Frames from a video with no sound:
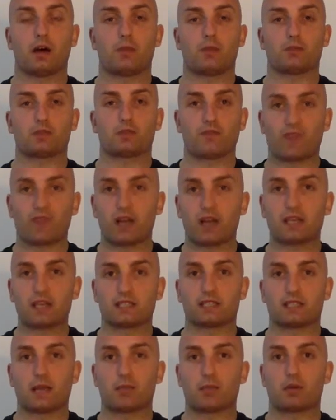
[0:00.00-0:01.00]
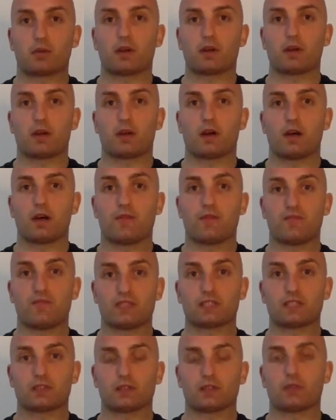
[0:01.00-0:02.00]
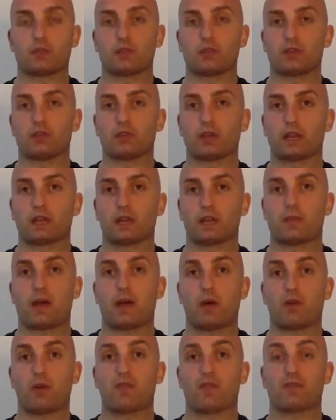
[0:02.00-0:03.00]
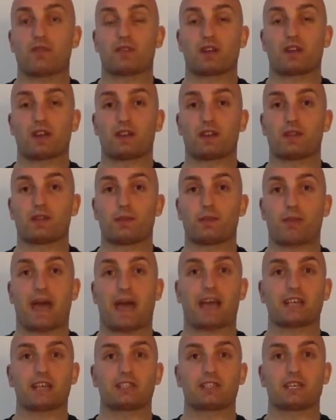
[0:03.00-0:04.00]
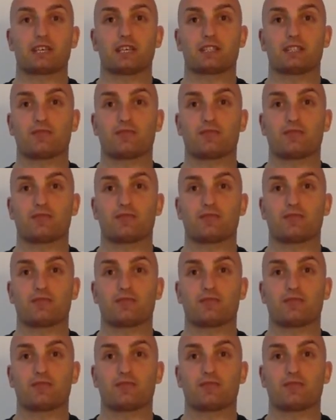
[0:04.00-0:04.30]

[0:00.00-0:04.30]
So very separate physically when you look at them. However, the packaging is